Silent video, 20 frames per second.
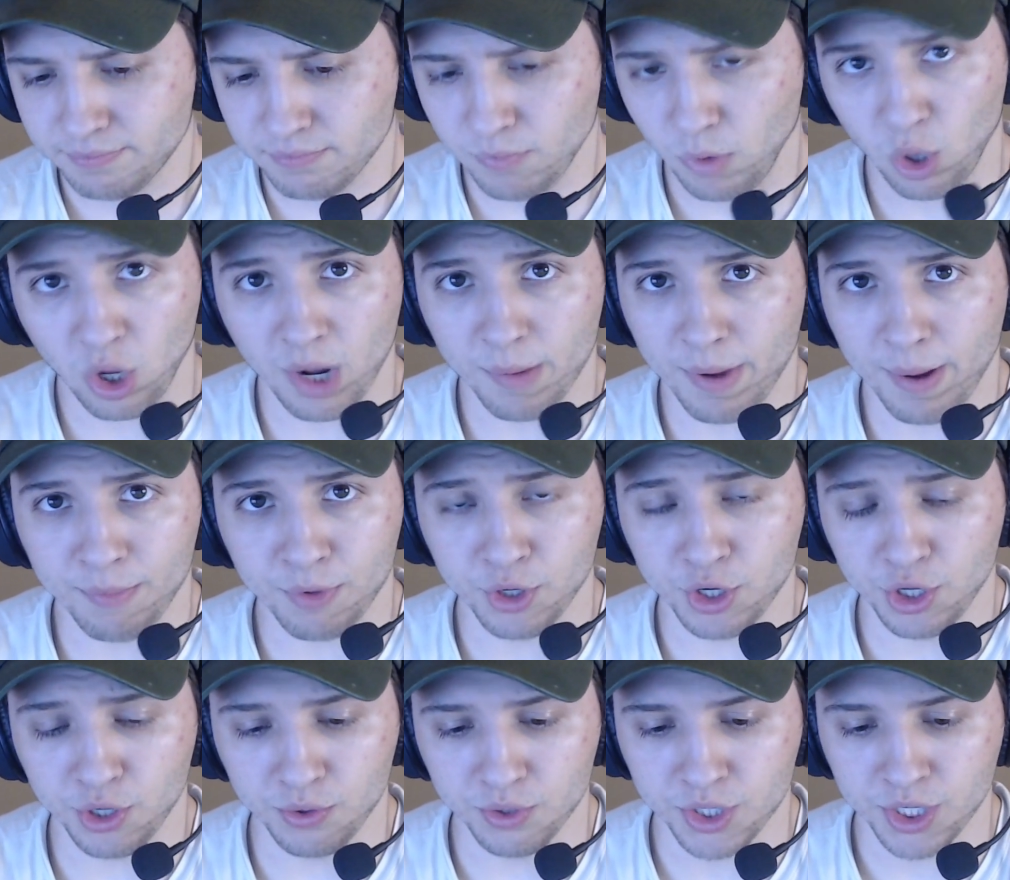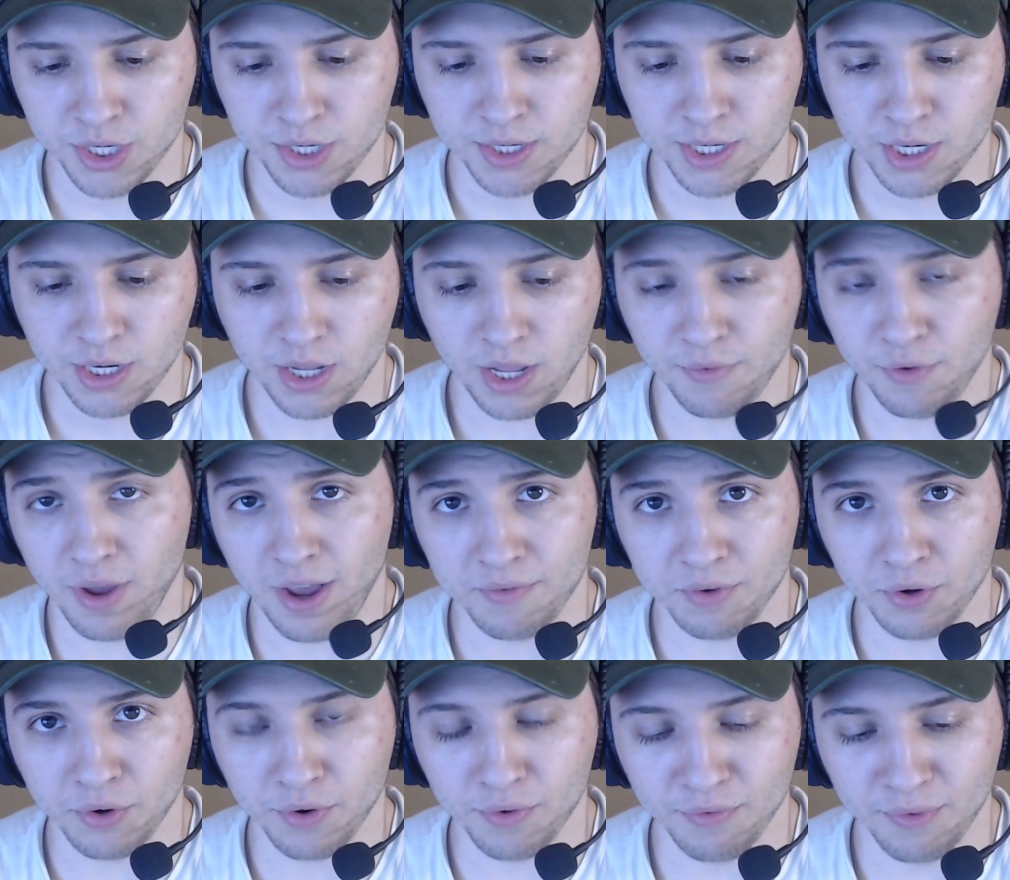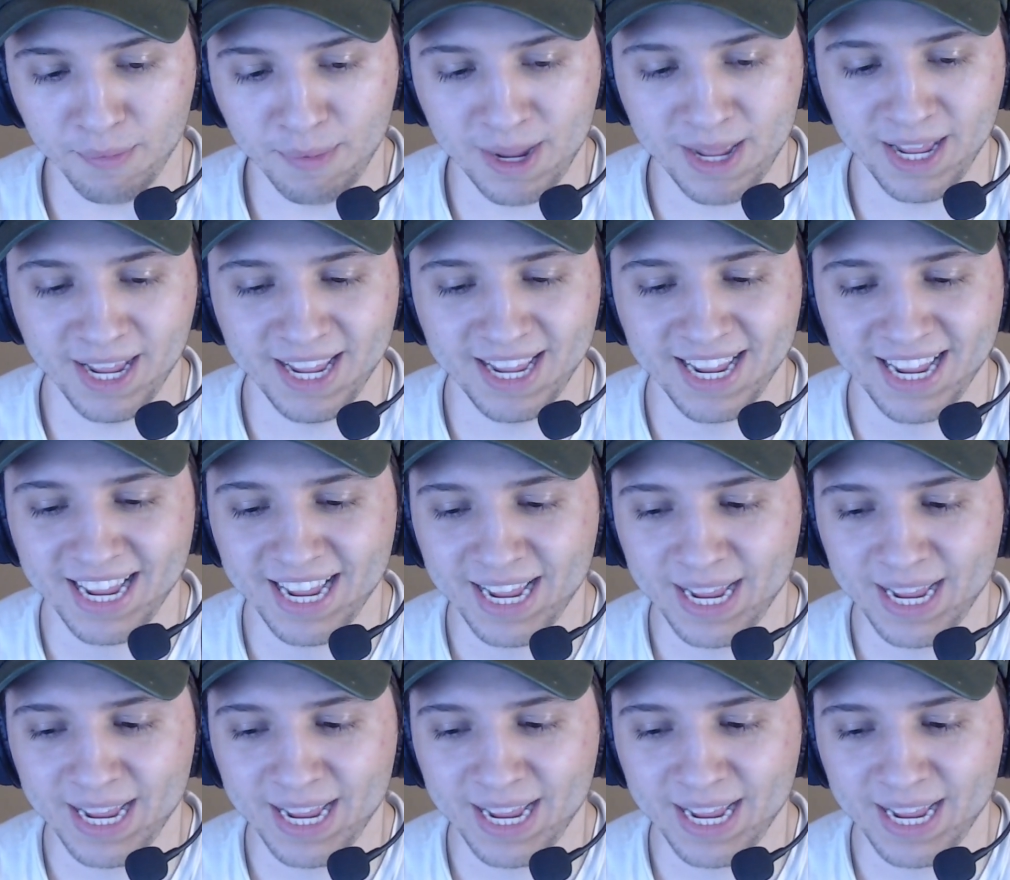Look them up. They're huge if you haven't heard of them.